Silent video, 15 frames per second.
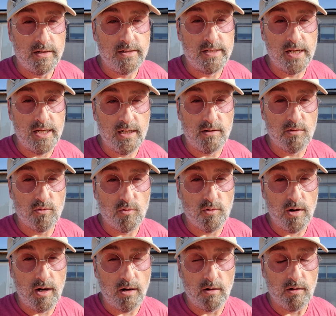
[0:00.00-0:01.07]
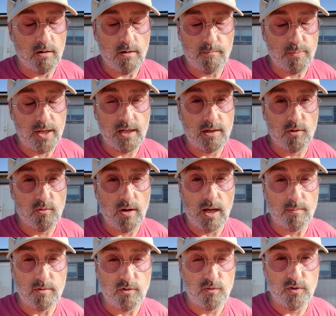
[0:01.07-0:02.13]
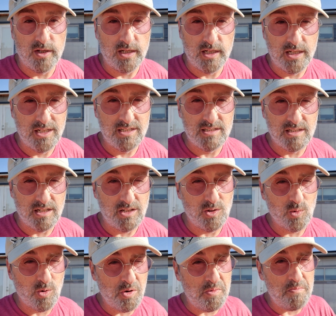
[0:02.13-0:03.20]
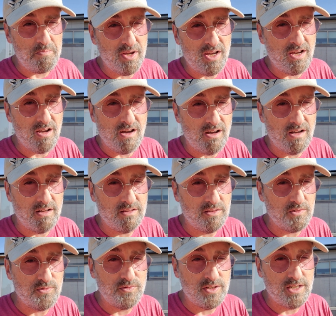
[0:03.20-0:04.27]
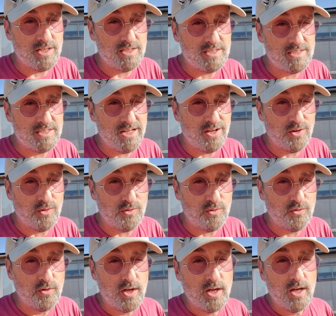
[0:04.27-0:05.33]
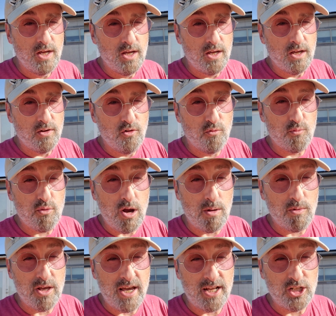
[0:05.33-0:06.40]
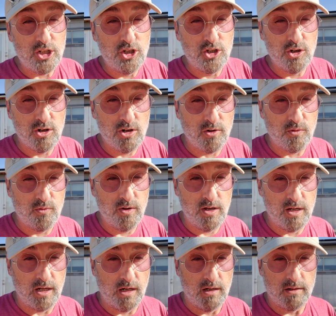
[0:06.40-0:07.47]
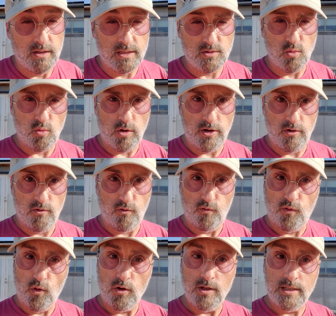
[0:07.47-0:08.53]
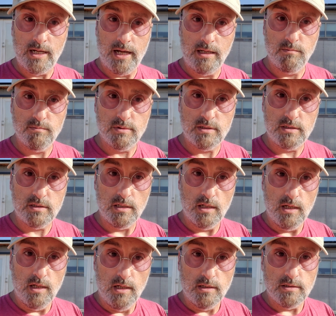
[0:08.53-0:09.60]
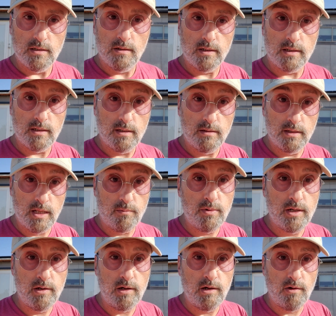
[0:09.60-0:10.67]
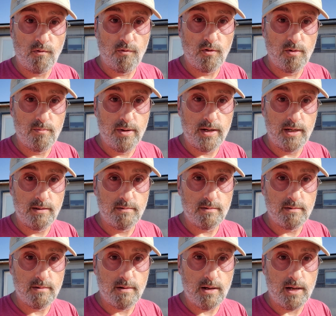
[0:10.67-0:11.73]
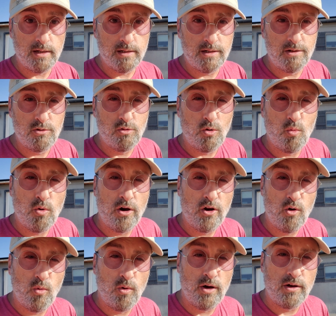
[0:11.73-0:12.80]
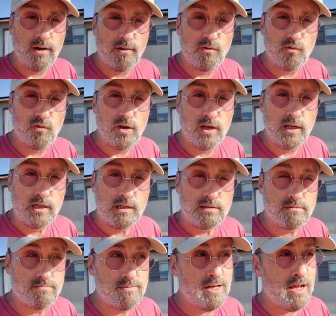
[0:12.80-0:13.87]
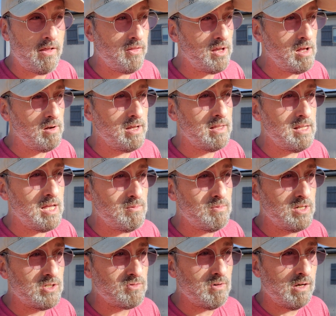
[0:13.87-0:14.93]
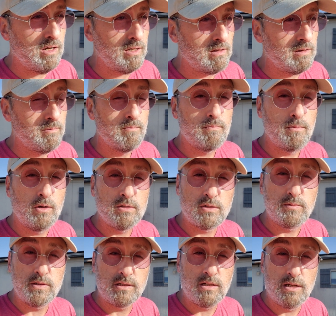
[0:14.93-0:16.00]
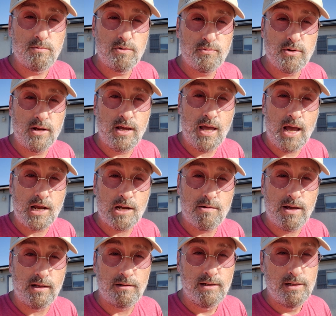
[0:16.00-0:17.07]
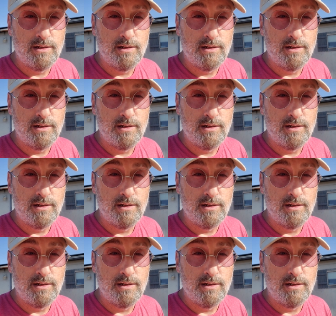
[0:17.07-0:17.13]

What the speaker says: date or bacon wrapped figs and you weren't big on the fig itself, you've probably had a sugar fig. That's one of 4 types. So lend me your ear for a minute. I'm going to do a 101 on figs. I don't think I'll get that much wrong. Most of it's going to be pretty accurate.